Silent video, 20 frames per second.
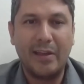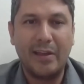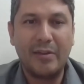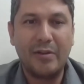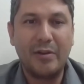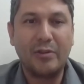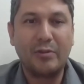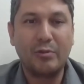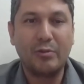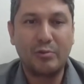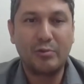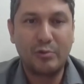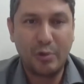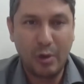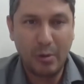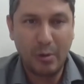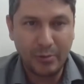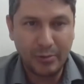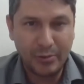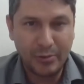You need to
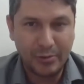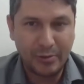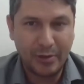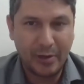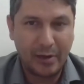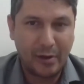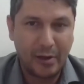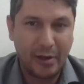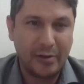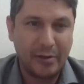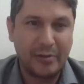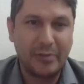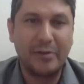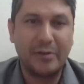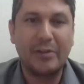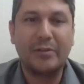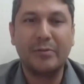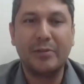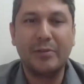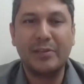troubleshoot a lot. You
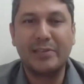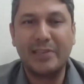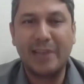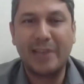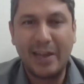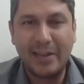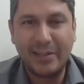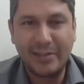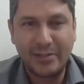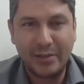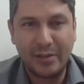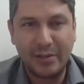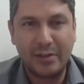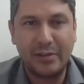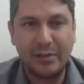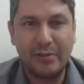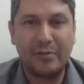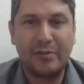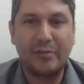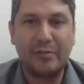need to design
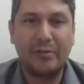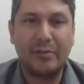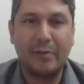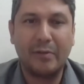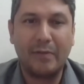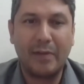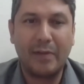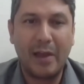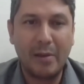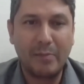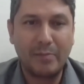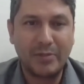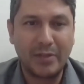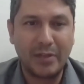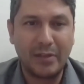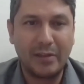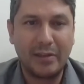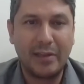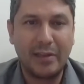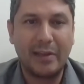something, you need to develop
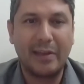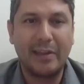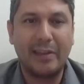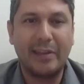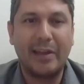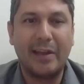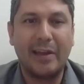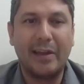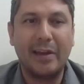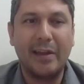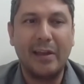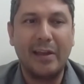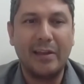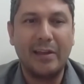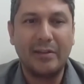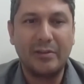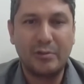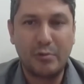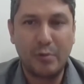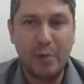something and then
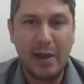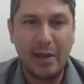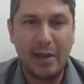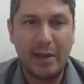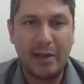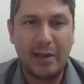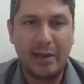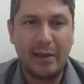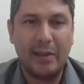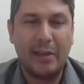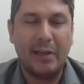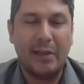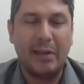try it,